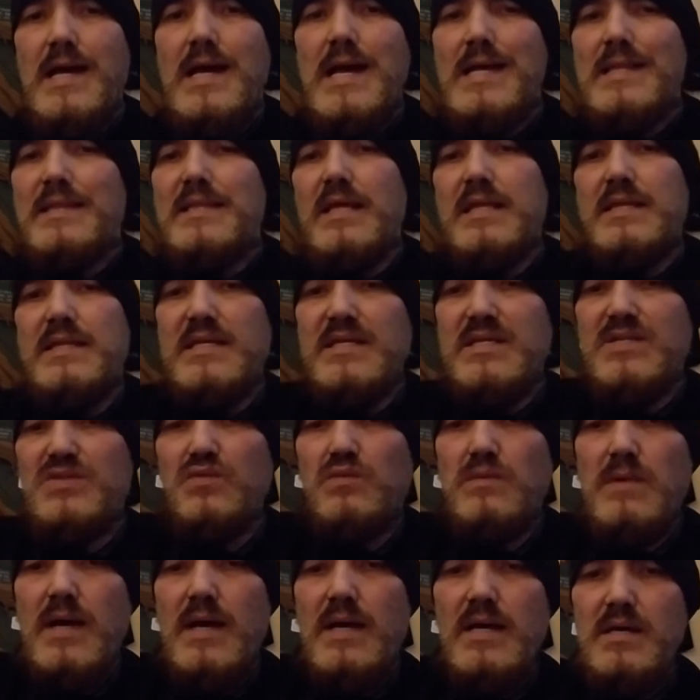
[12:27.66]
that this
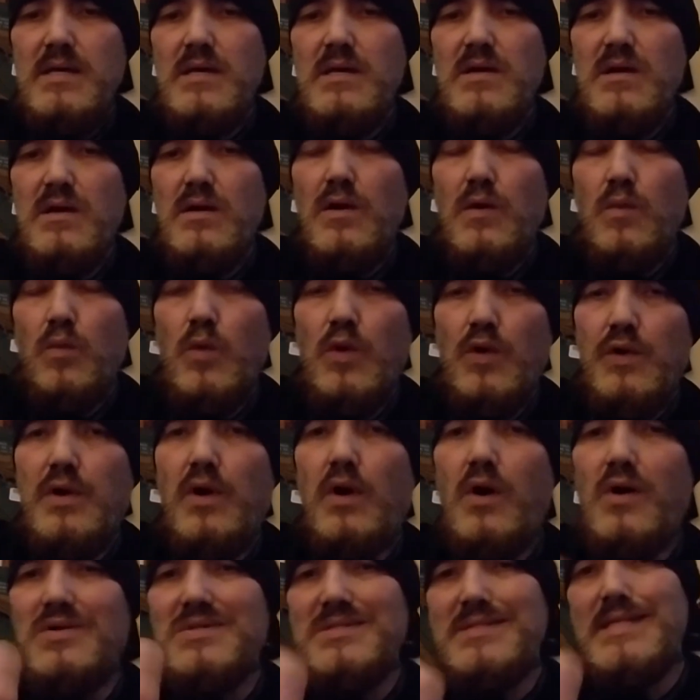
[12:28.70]
right here will
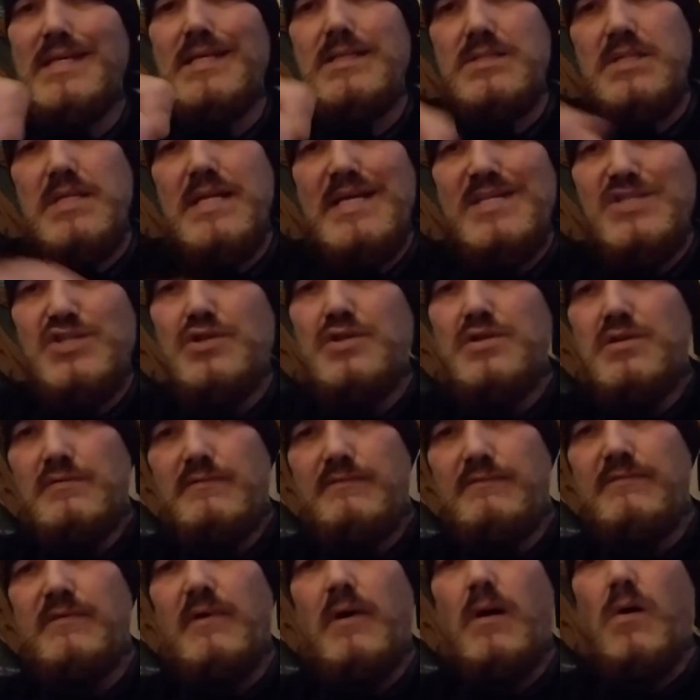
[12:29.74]
cause this nation to
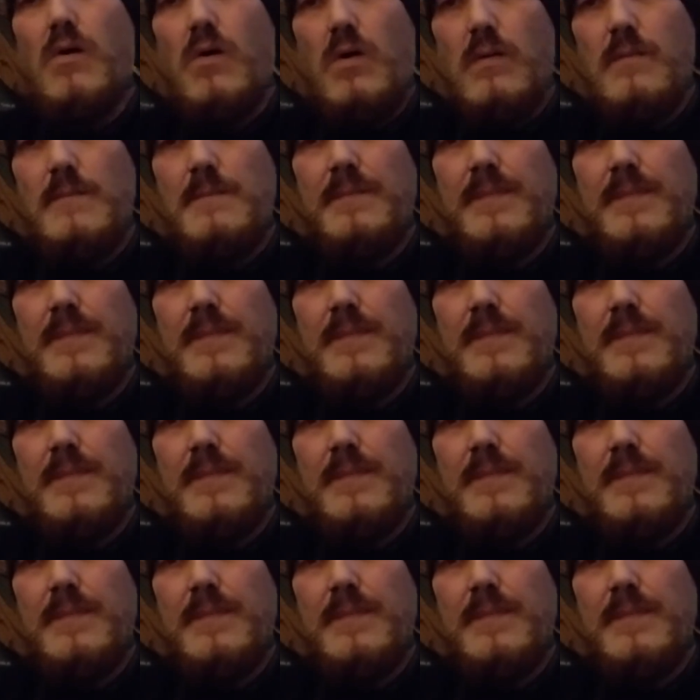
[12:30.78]
fall.